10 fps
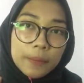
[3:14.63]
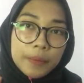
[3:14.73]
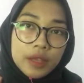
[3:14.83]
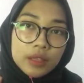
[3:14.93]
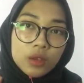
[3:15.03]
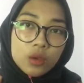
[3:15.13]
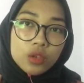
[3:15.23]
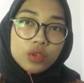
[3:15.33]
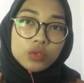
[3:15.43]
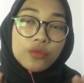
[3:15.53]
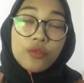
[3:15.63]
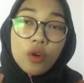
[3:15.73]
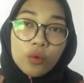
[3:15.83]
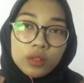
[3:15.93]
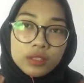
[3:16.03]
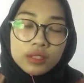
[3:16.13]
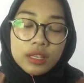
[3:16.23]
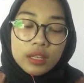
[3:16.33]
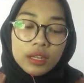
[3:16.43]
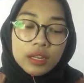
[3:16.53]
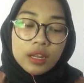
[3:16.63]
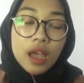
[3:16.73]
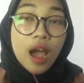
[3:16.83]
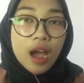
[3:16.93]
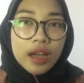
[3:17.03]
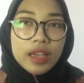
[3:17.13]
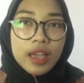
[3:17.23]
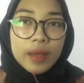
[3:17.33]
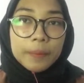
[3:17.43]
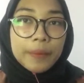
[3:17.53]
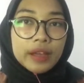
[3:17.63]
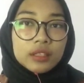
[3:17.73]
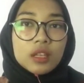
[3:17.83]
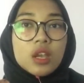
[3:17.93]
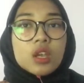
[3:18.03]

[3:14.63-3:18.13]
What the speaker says: pit use vowels in I and pat